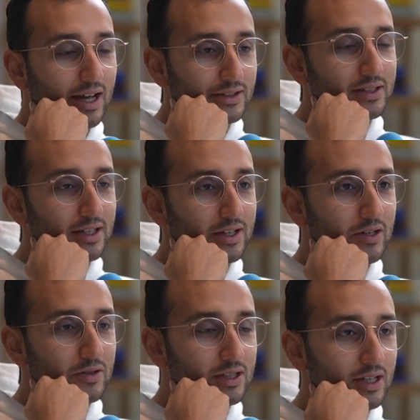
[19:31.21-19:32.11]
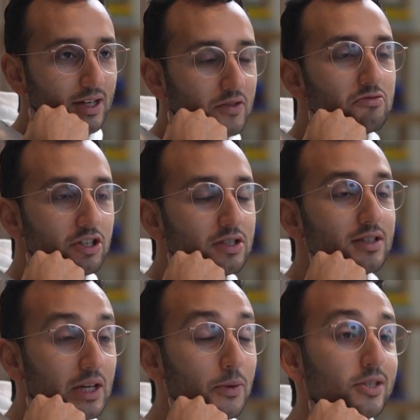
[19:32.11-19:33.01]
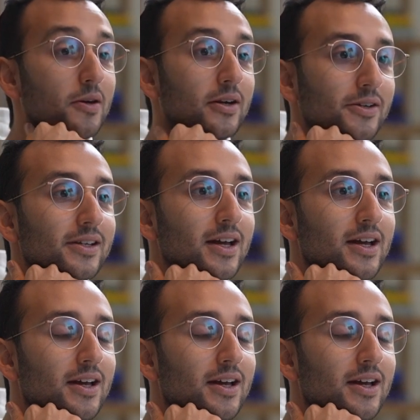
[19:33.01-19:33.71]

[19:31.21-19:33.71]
as a CEO just to see what's going on.